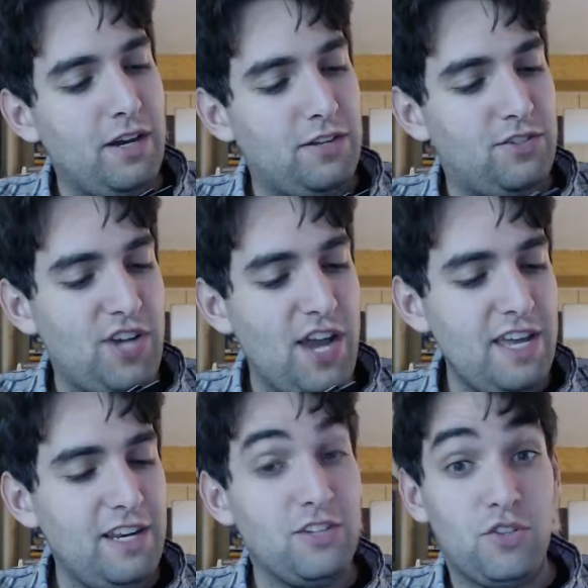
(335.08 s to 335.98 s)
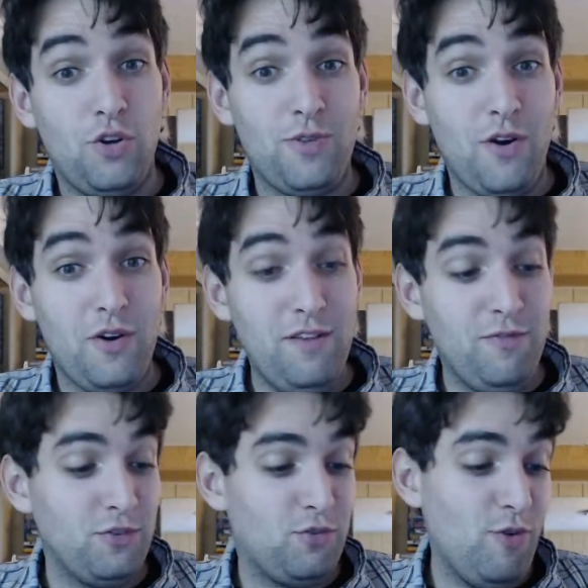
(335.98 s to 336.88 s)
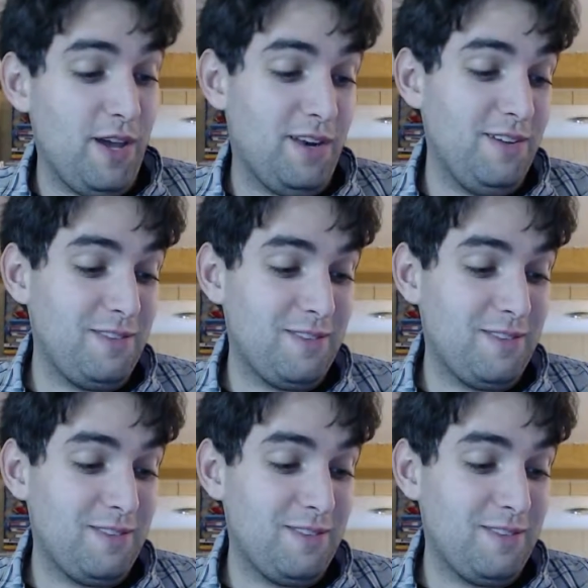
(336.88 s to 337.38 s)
Chained to their evil twin.